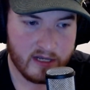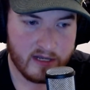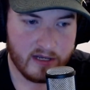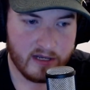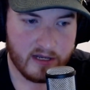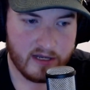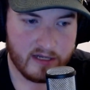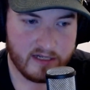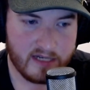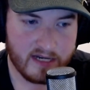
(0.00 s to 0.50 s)

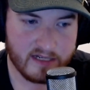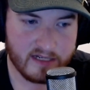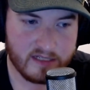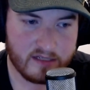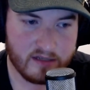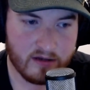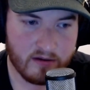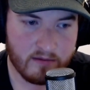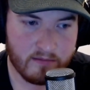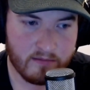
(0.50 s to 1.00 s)
take
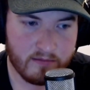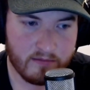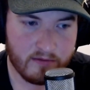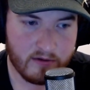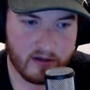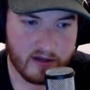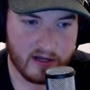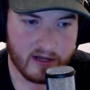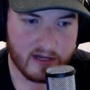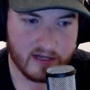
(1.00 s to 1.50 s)
some
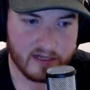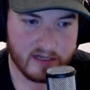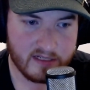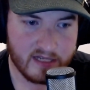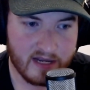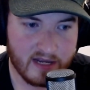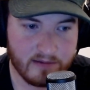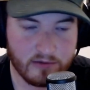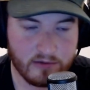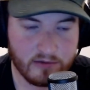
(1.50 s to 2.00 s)

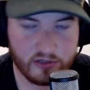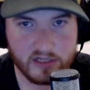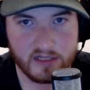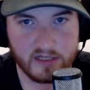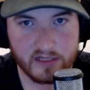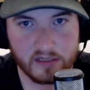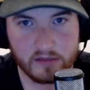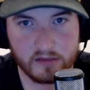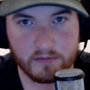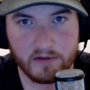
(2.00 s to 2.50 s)
time to just
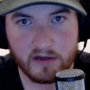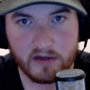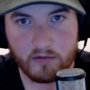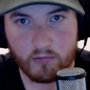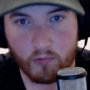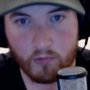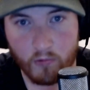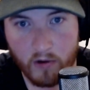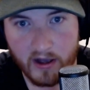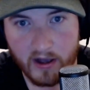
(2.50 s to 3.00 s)
explain
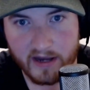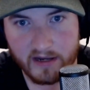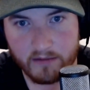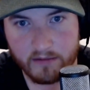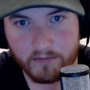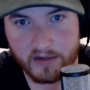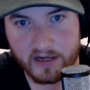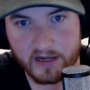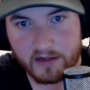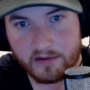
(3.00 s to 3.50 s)
why I'm
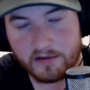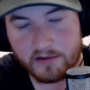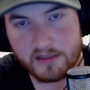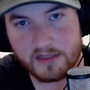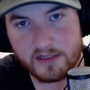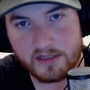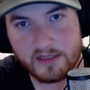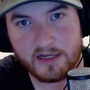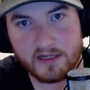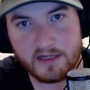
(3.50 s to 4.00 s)
back in the
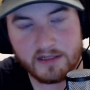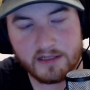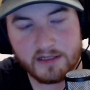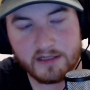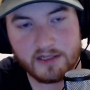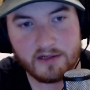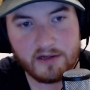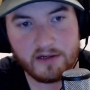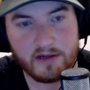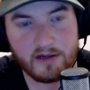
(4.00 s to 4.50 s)

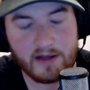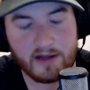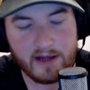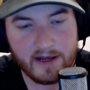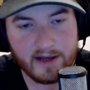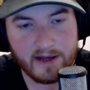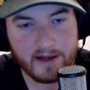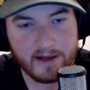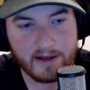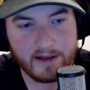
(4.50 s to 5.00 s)
States,
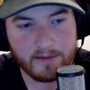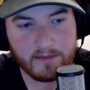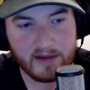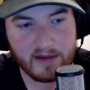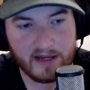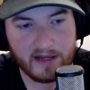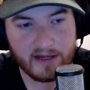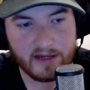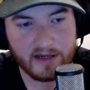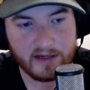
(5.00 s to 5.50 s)

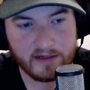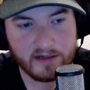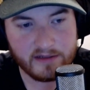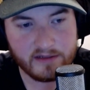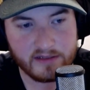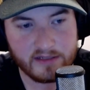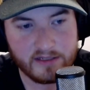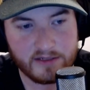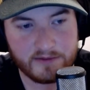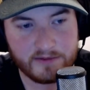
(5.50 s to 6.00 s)
and